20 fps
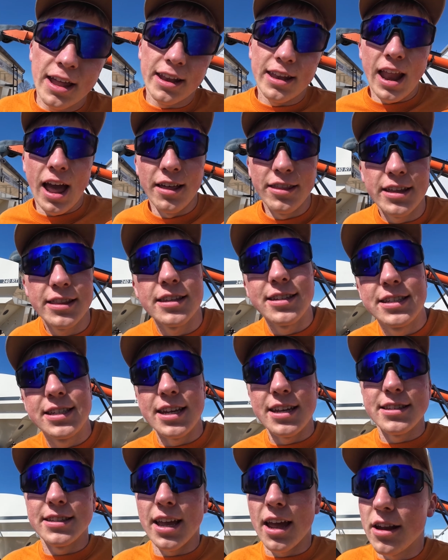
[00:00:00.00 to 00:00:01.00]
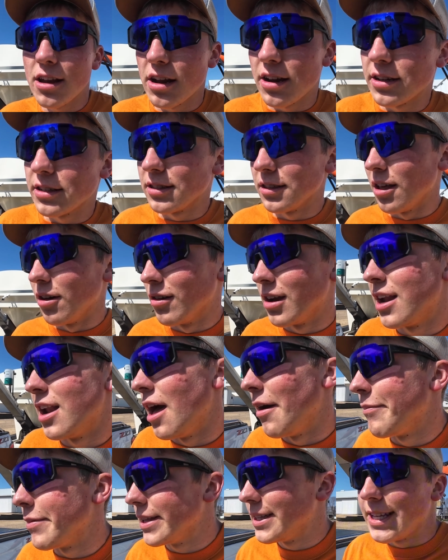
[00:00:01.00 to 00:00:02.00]
Now that the seed tender is loaded
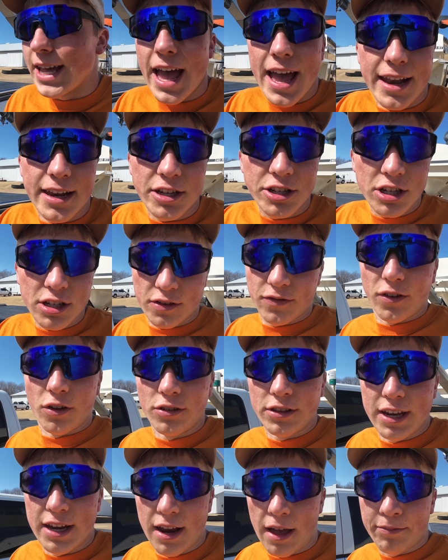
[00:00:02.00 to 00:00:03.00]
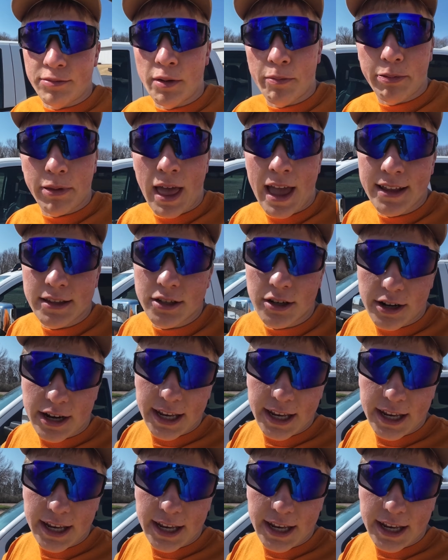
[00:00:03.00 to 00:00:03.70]
up, Dad is just folding up the planter.